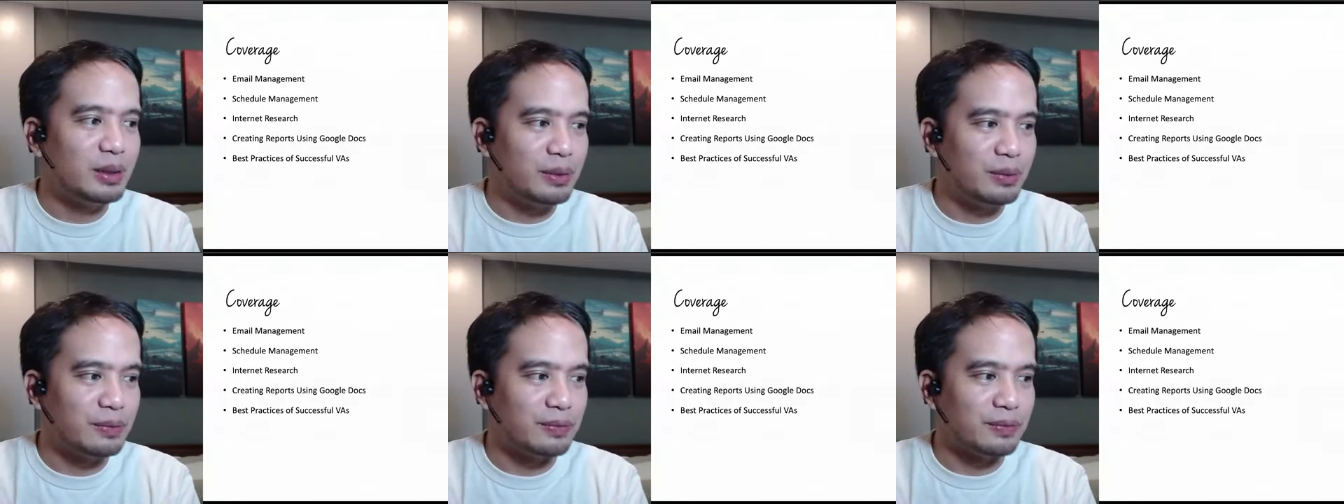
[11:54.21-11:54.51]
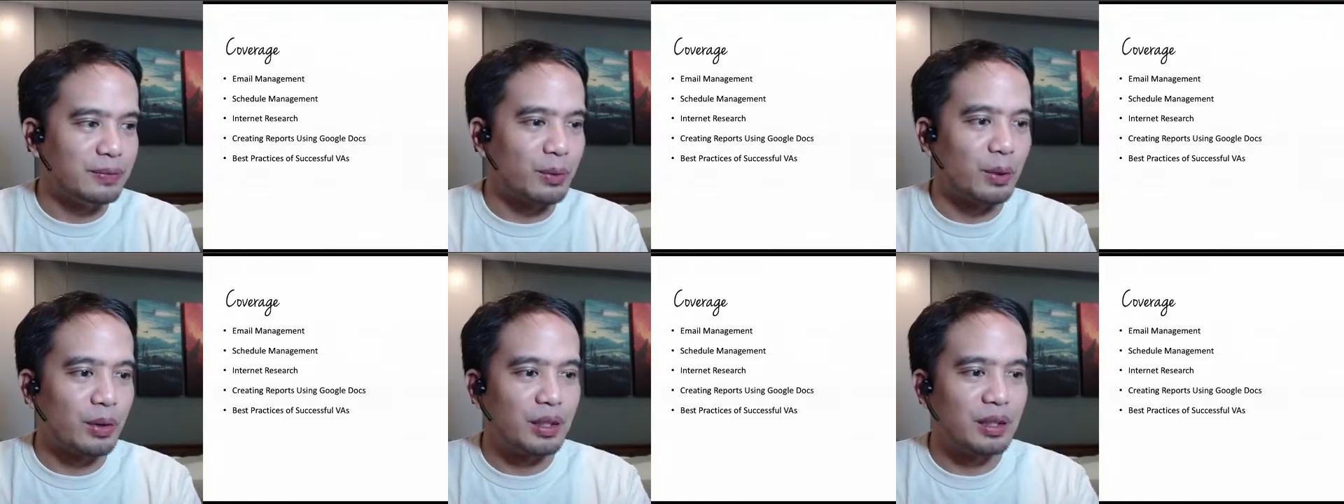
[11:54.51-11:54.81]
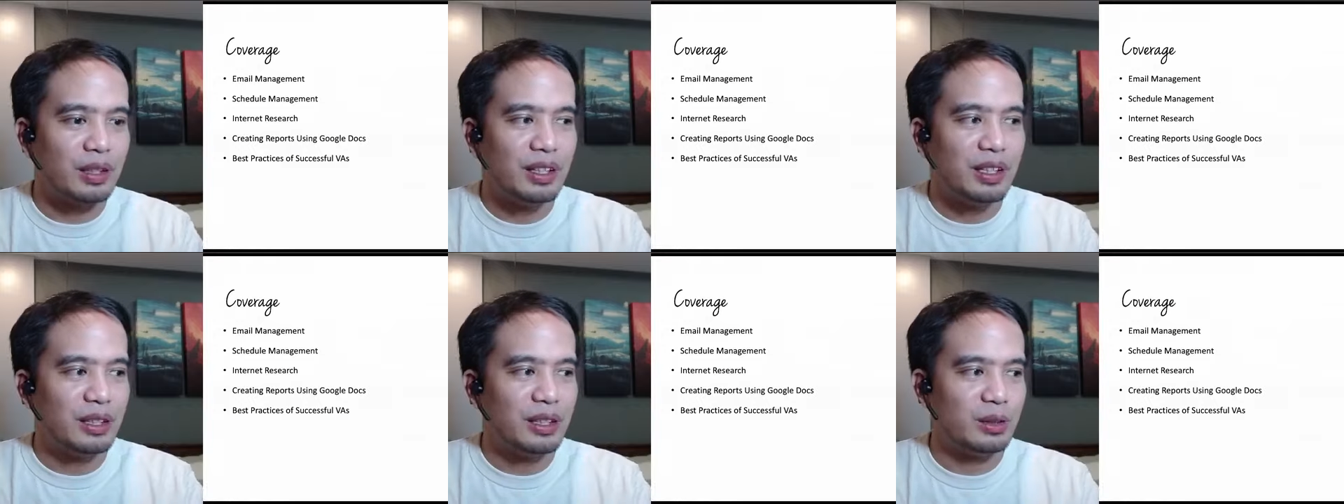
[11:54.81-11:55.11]

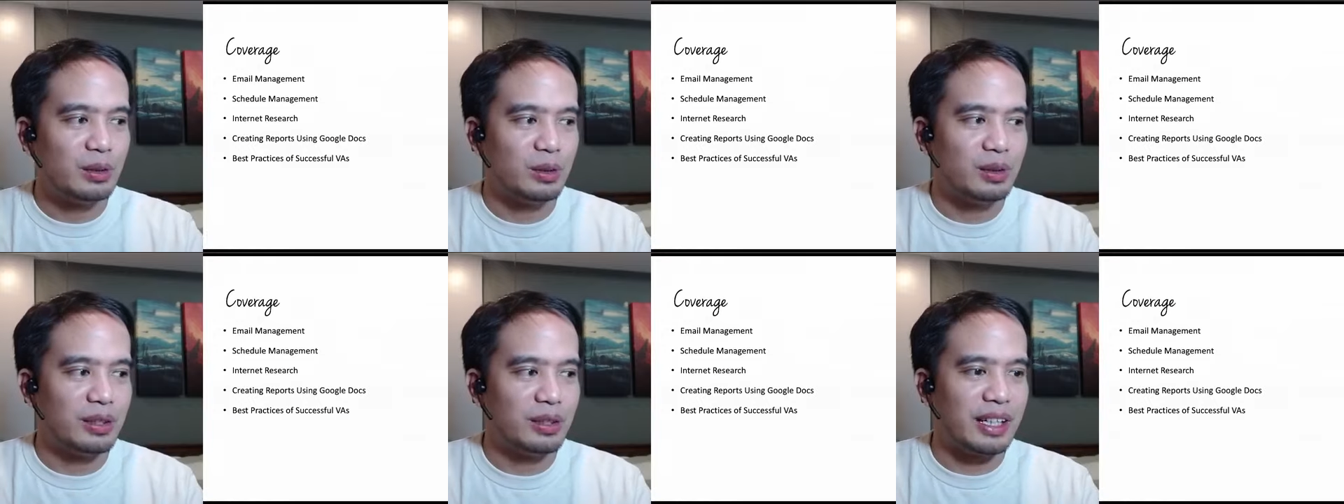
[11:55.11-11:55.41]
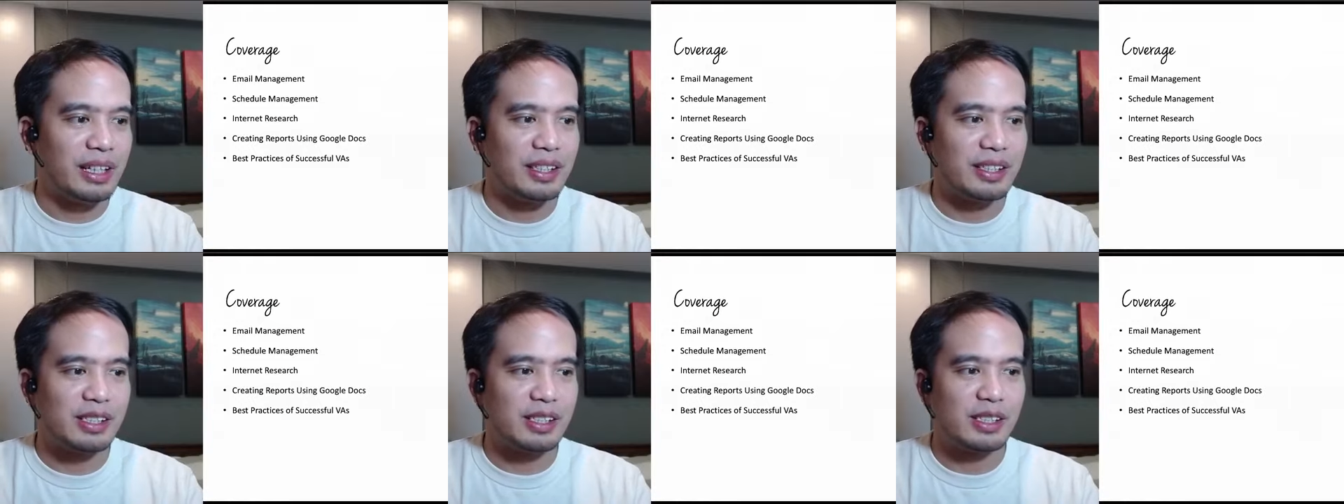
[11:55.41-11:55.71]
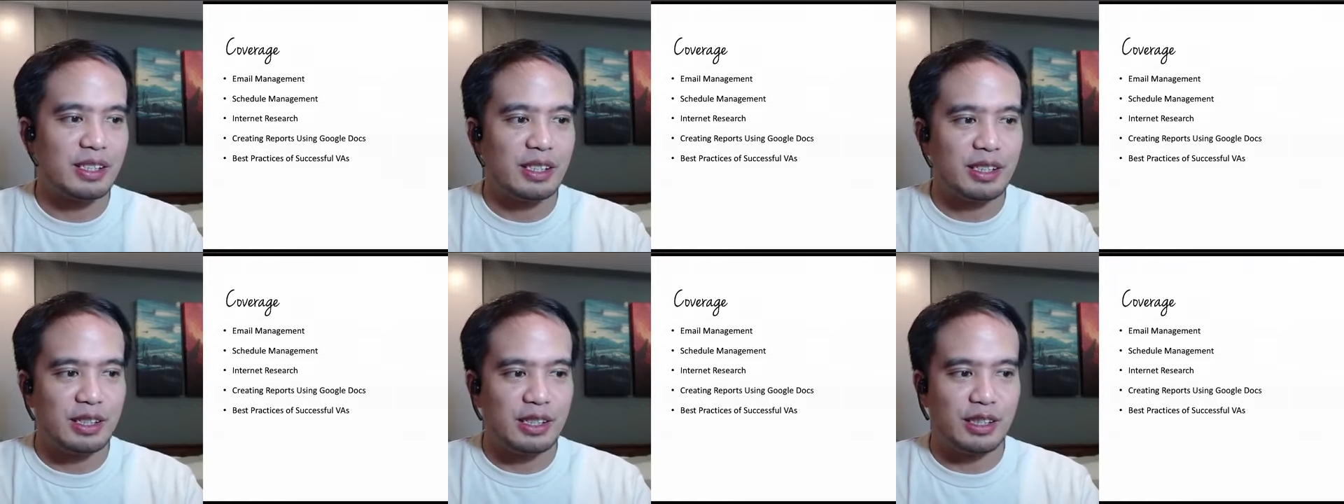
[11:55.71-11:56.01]
for
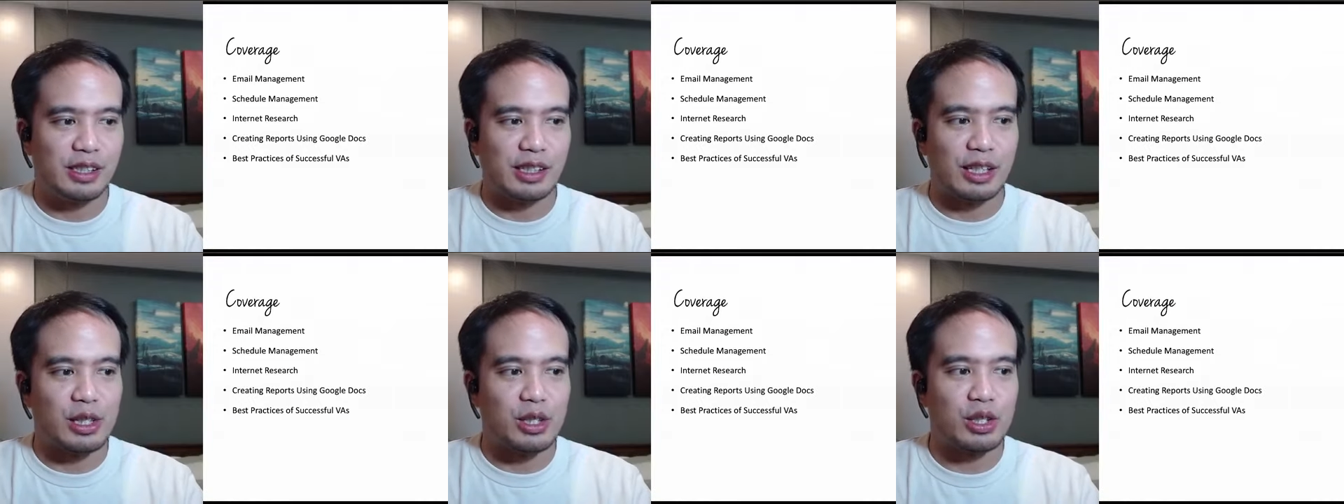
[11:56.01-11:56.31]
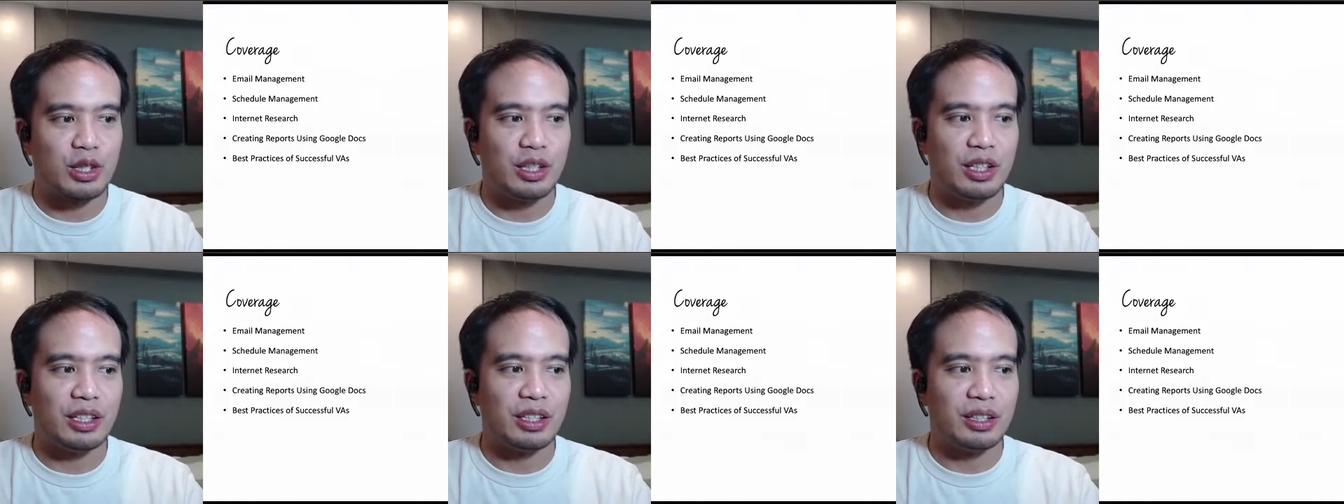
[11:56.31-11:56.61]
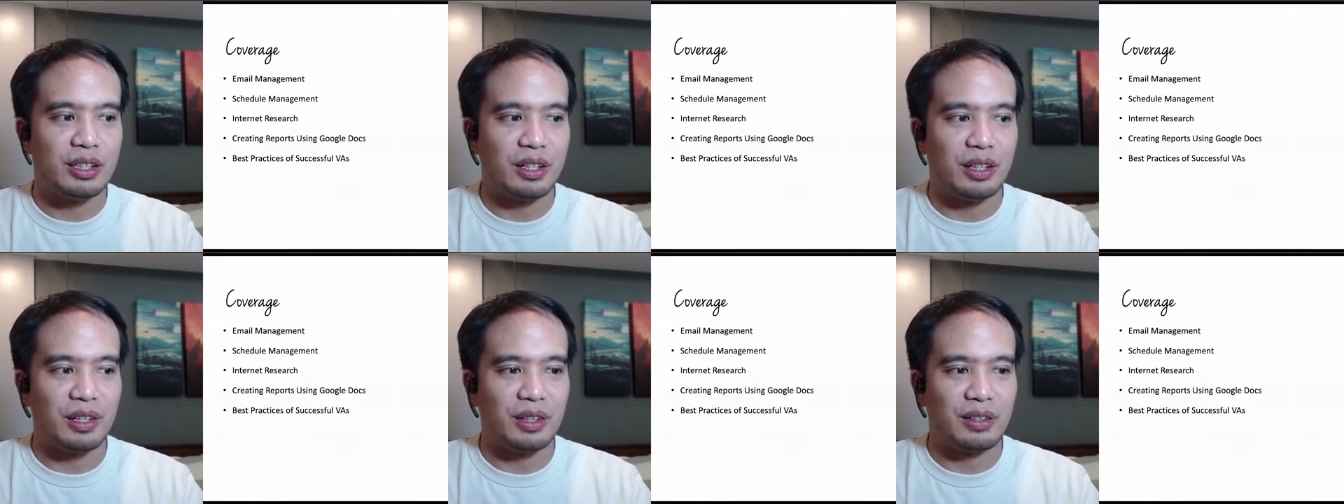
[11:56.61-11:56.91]
tonight's
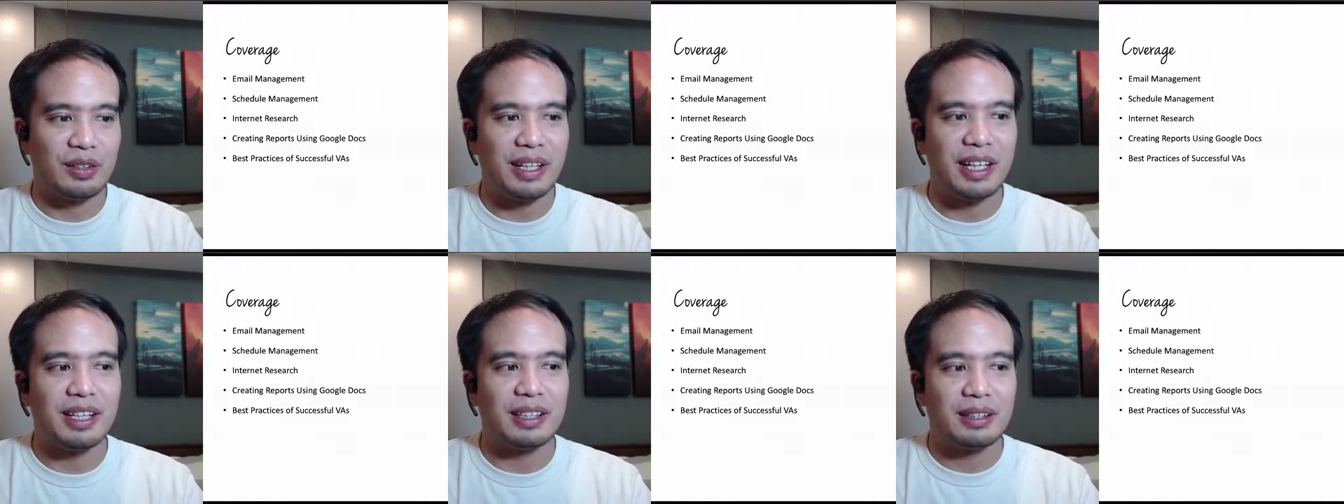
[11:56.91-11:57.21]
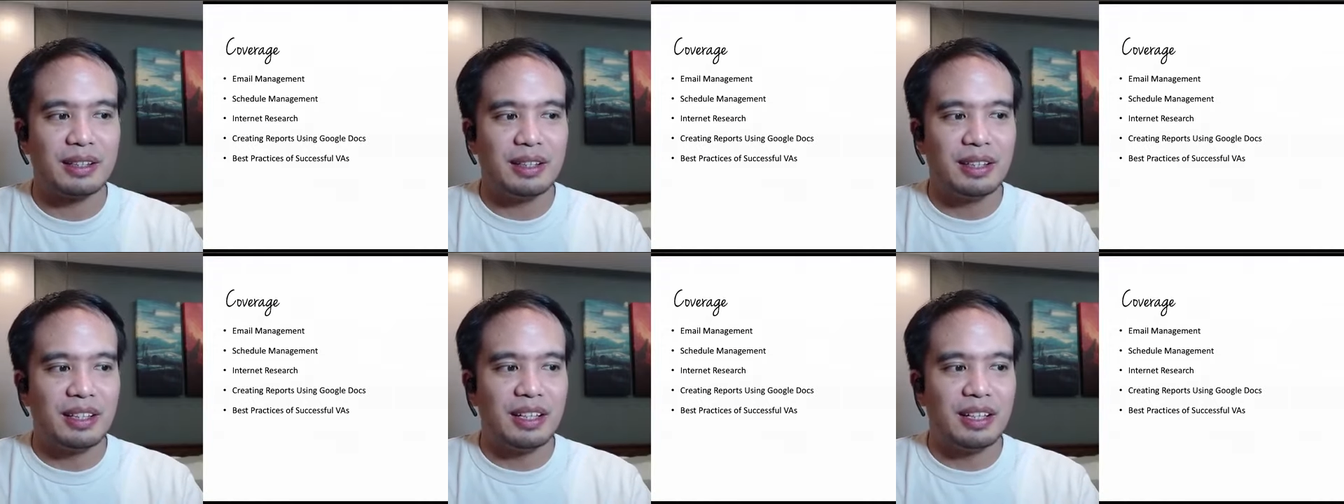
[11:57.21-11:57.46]
session. All right.